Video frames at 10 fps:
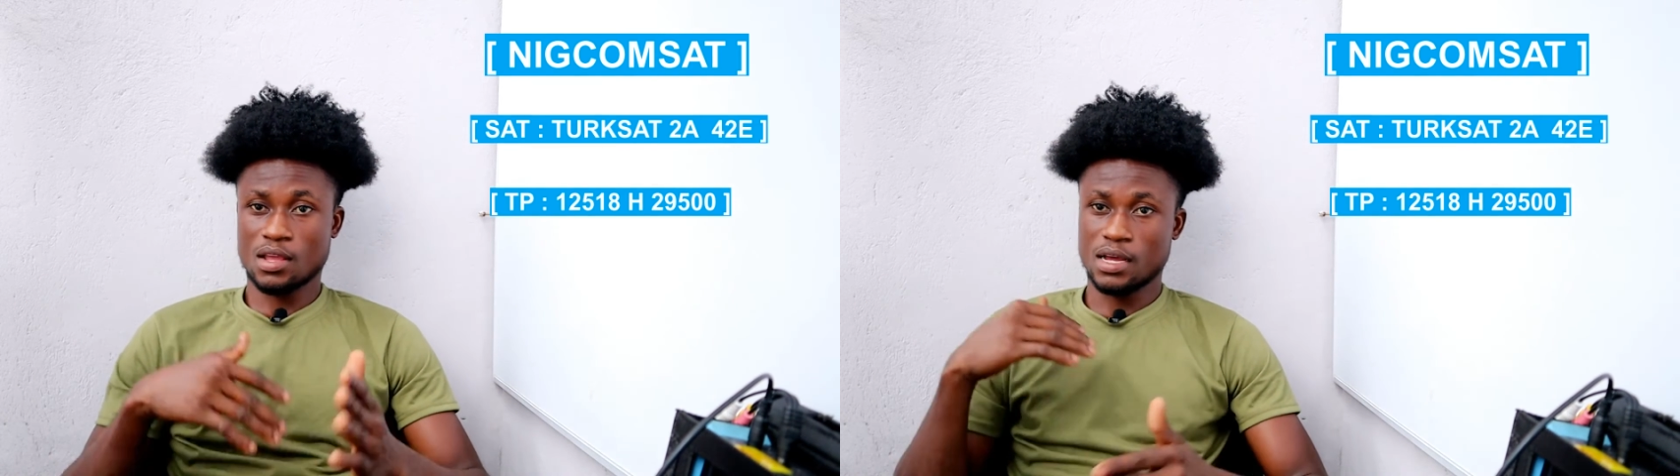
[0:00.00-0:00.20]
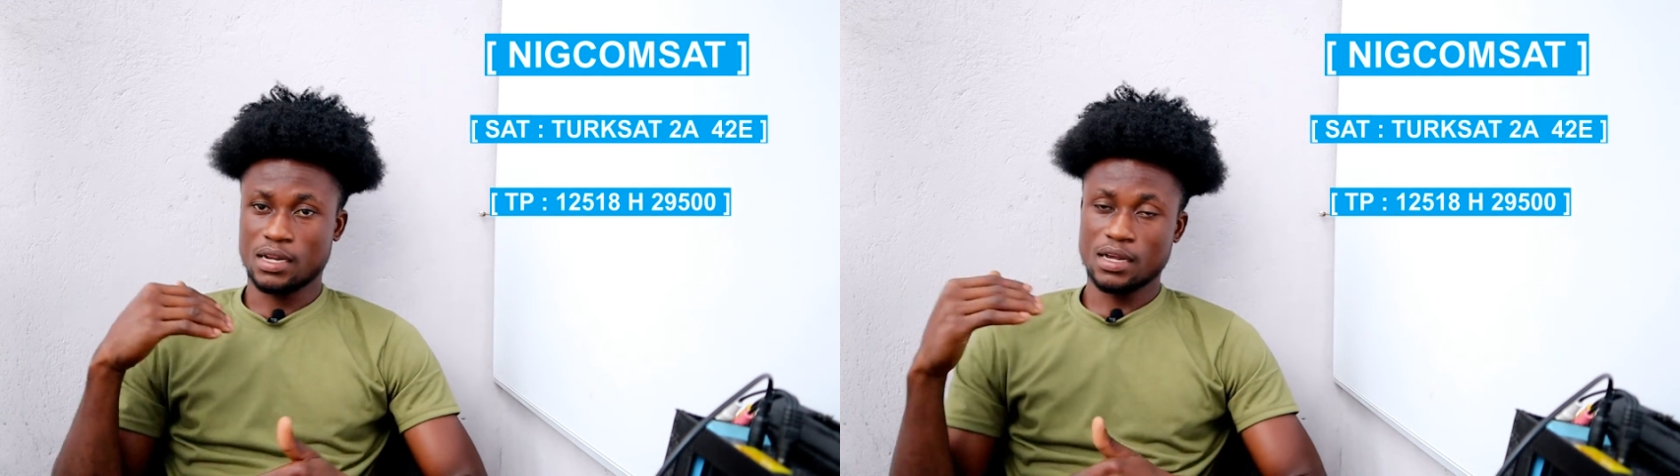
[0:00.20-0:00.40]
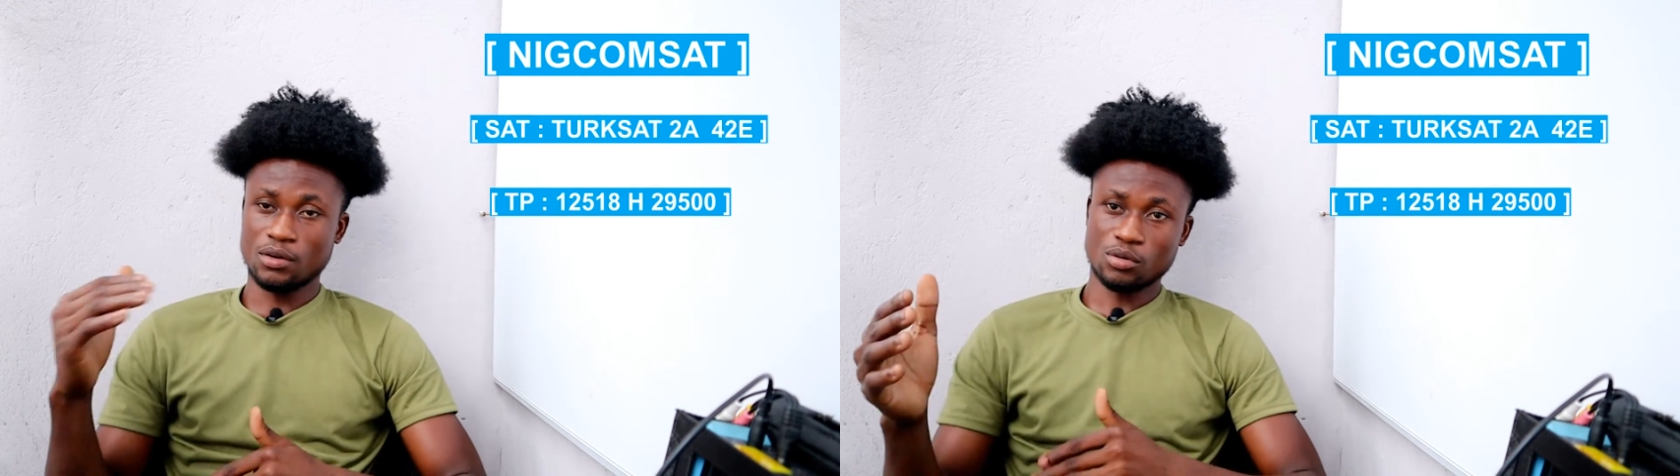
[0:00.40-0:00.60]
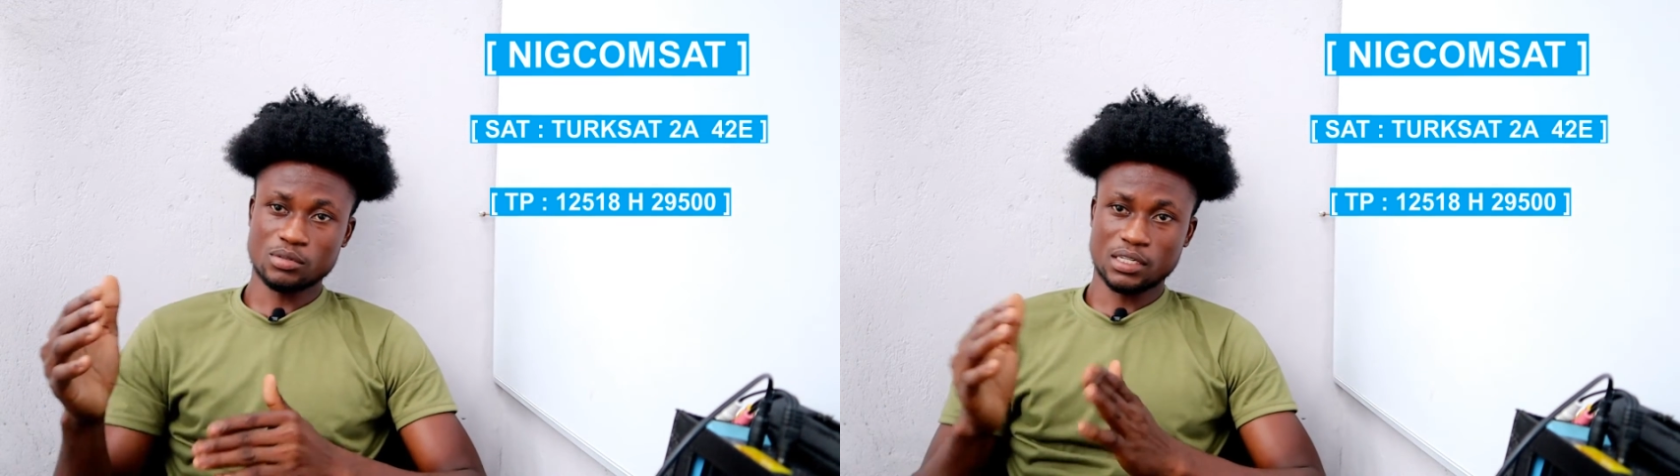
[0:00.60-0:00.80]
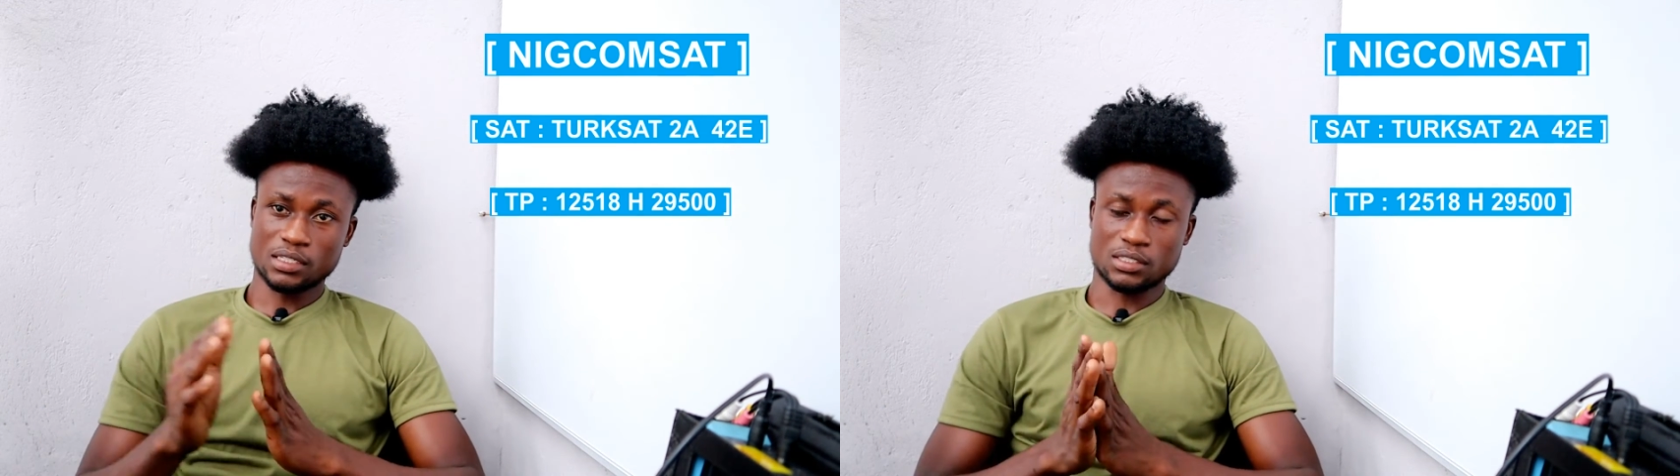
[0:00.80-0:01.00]
And the
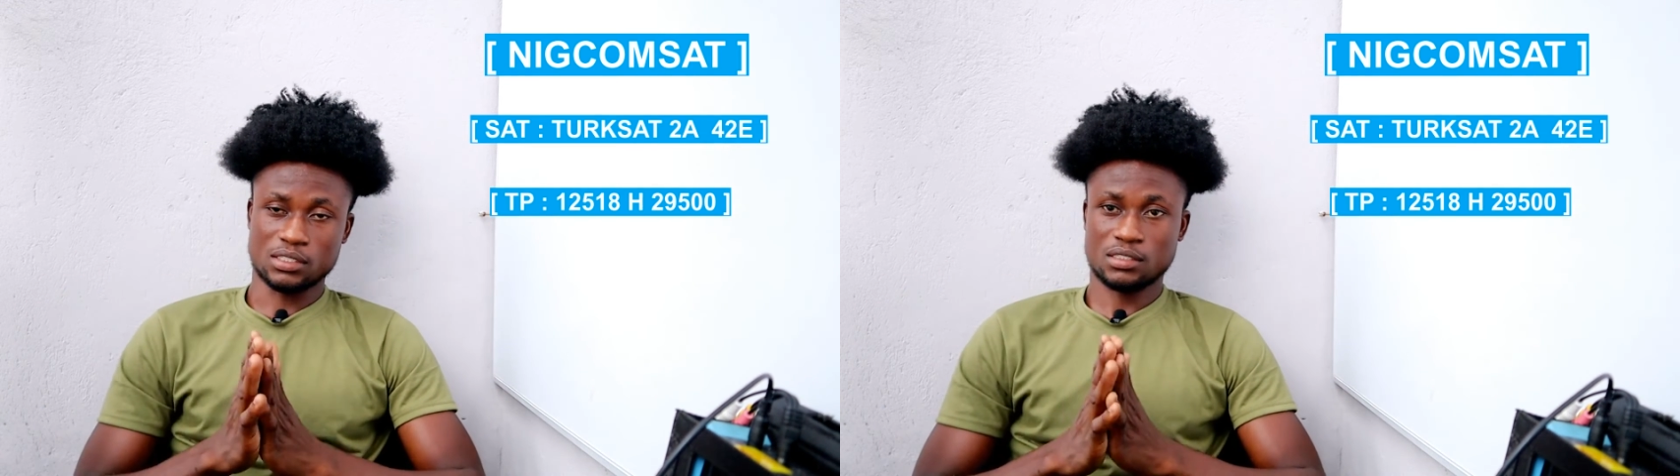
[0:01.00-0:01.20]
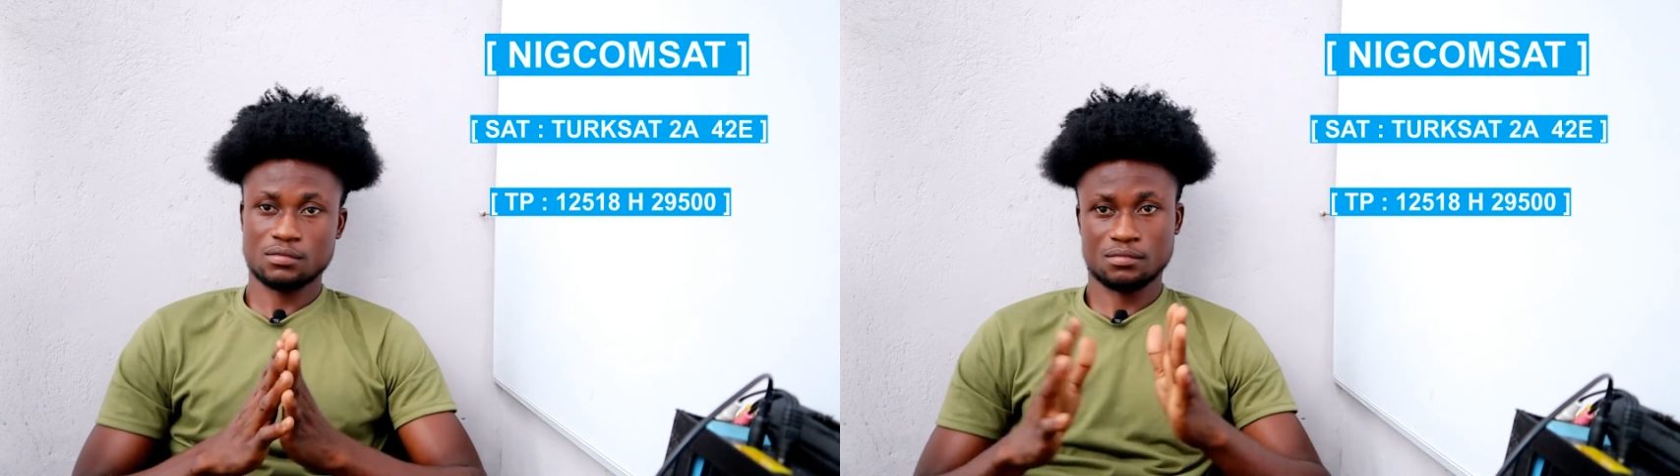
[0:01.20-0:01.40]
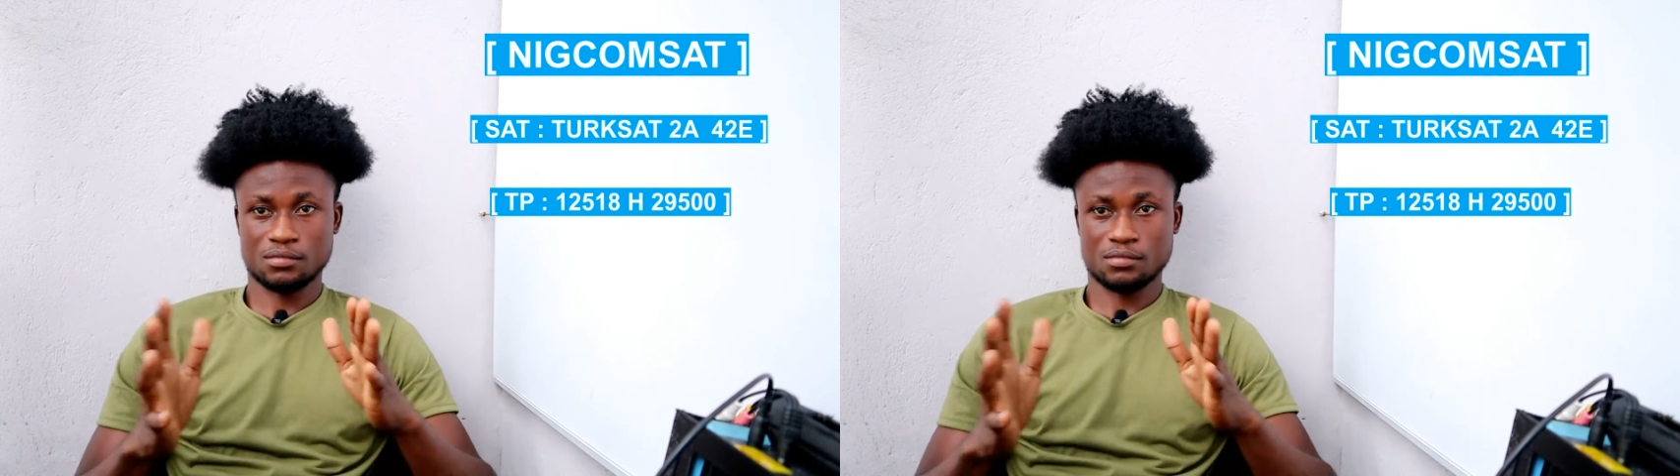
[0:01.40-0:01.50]
NigComSat is